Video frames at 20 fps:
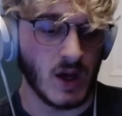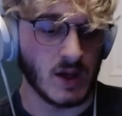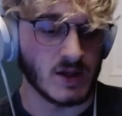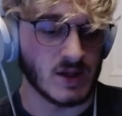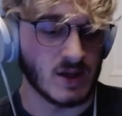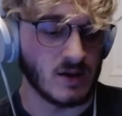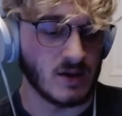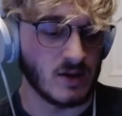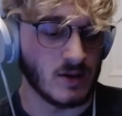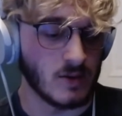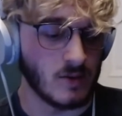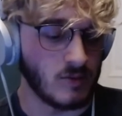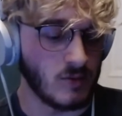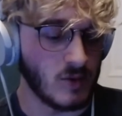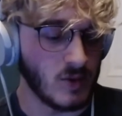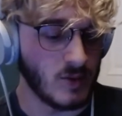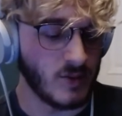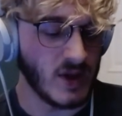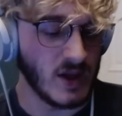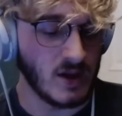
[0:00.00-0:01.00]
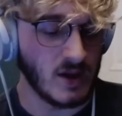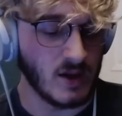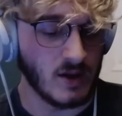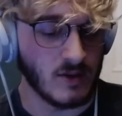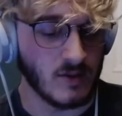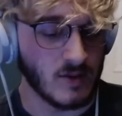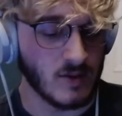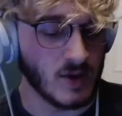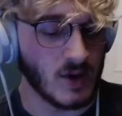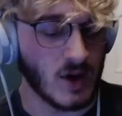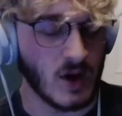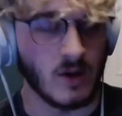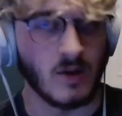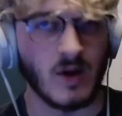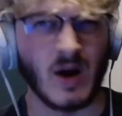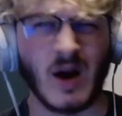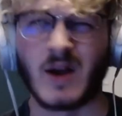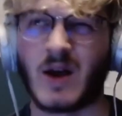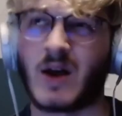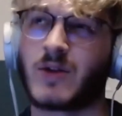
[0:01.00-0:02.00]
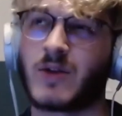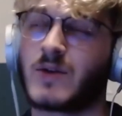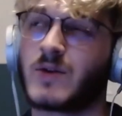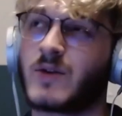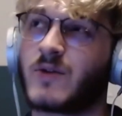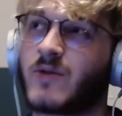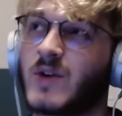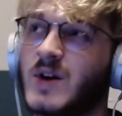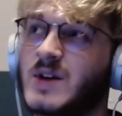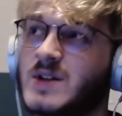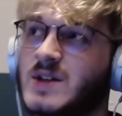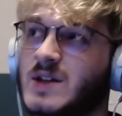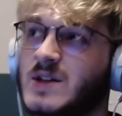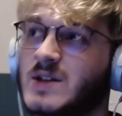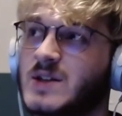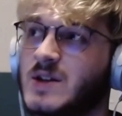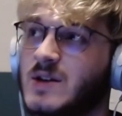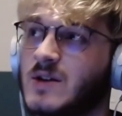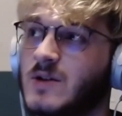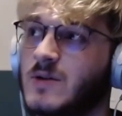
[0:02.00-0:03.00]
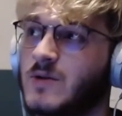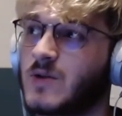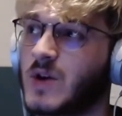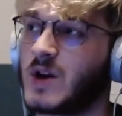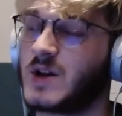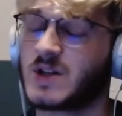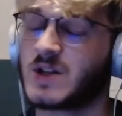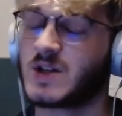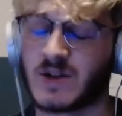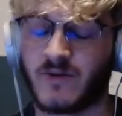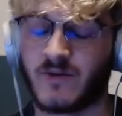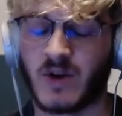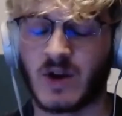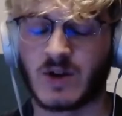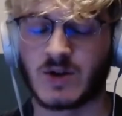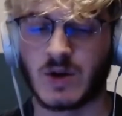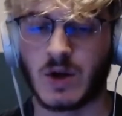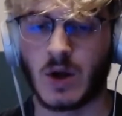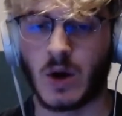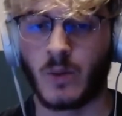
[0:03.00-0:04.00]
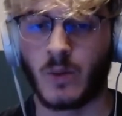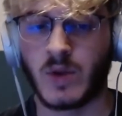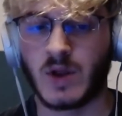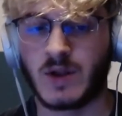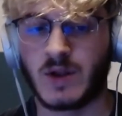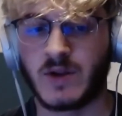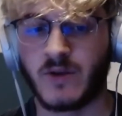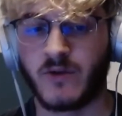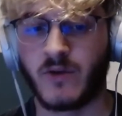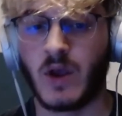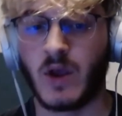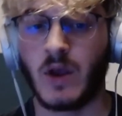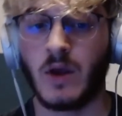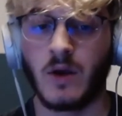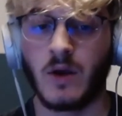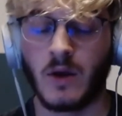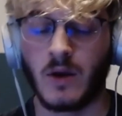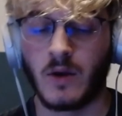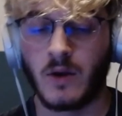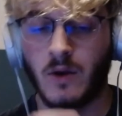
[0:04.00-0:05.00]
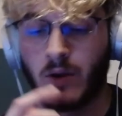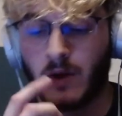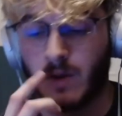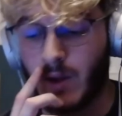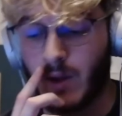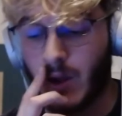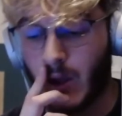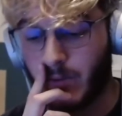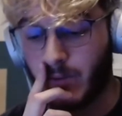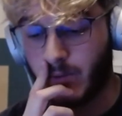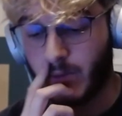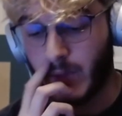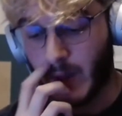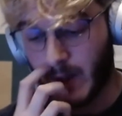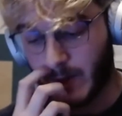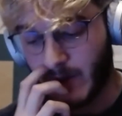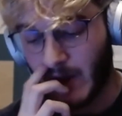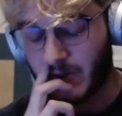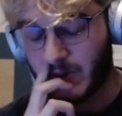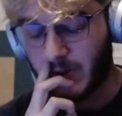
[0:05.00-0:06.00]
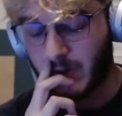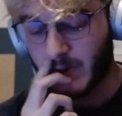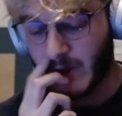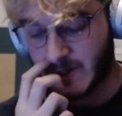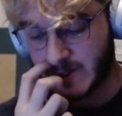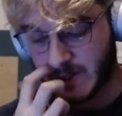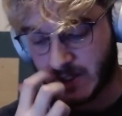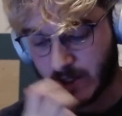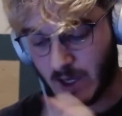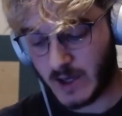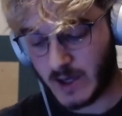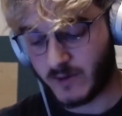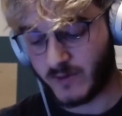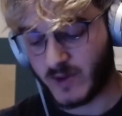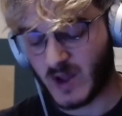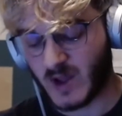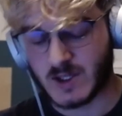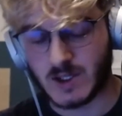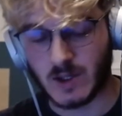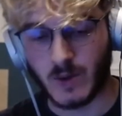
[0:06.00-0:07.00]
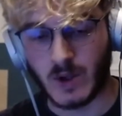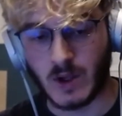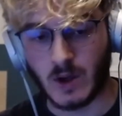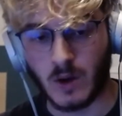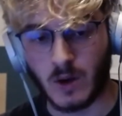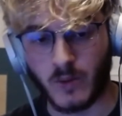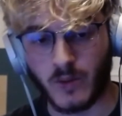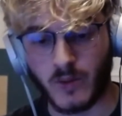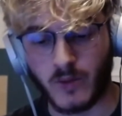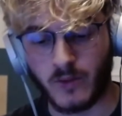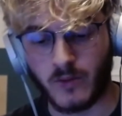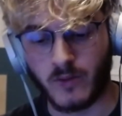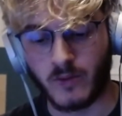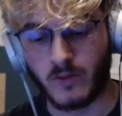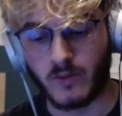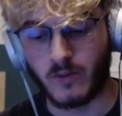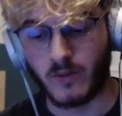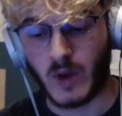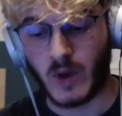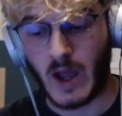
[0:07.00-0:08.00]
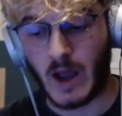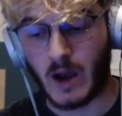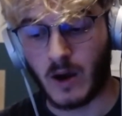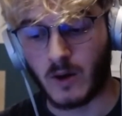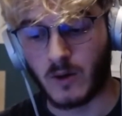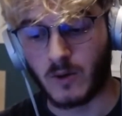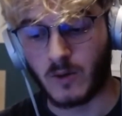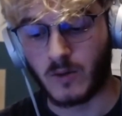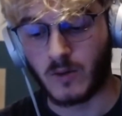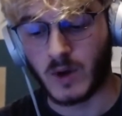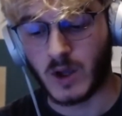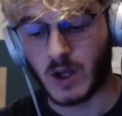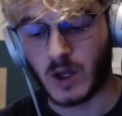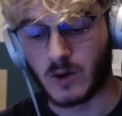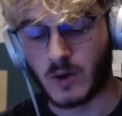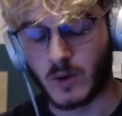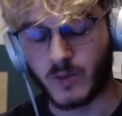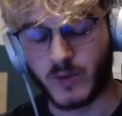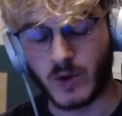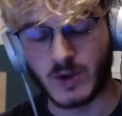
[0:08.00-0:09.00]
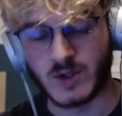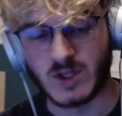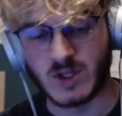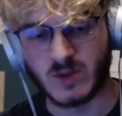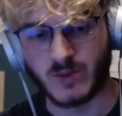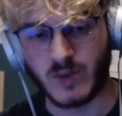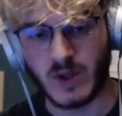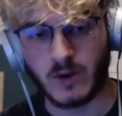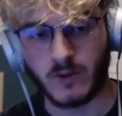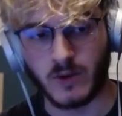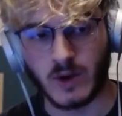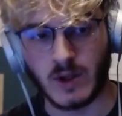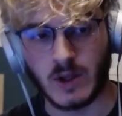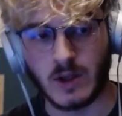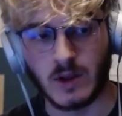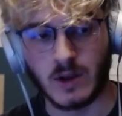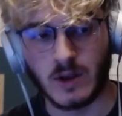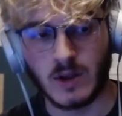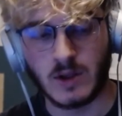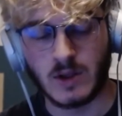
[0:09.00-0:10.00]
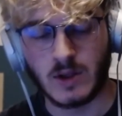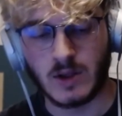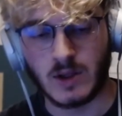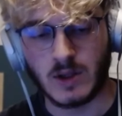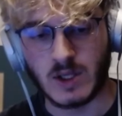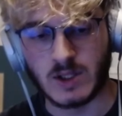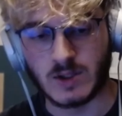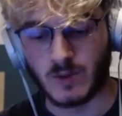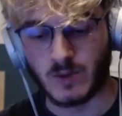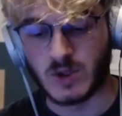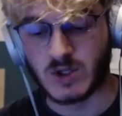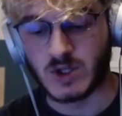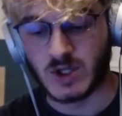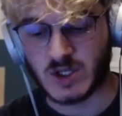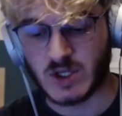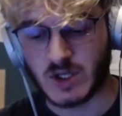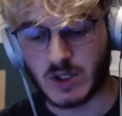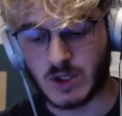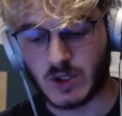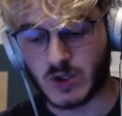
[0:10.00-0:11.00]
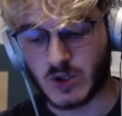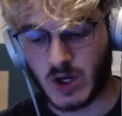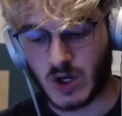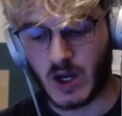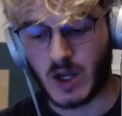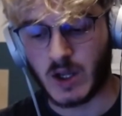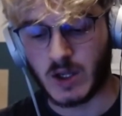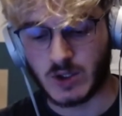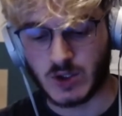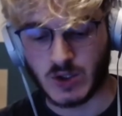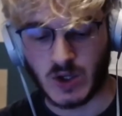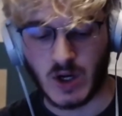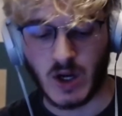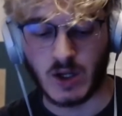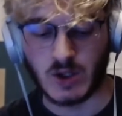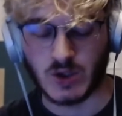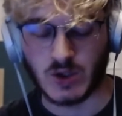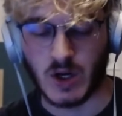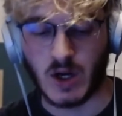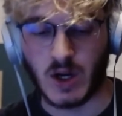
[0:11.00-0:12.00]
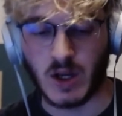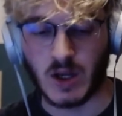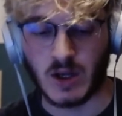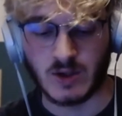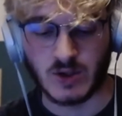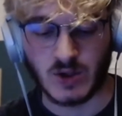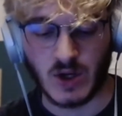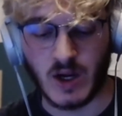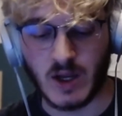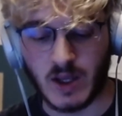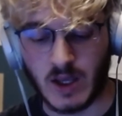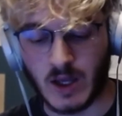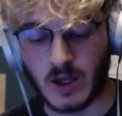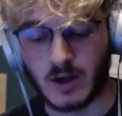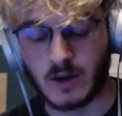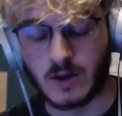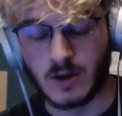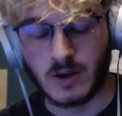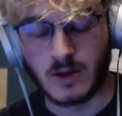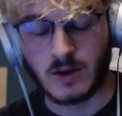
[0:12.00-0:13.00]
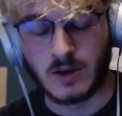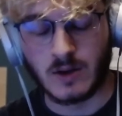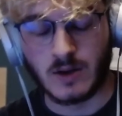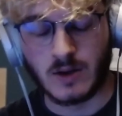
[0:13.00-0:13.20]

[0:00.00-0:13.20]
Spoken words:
as will be I think the phrase is gracious in victory, humble in defeat, and that I think that's kind of like summing up how we're going to approach the split. Really, is we're just going to try and try and try and try again,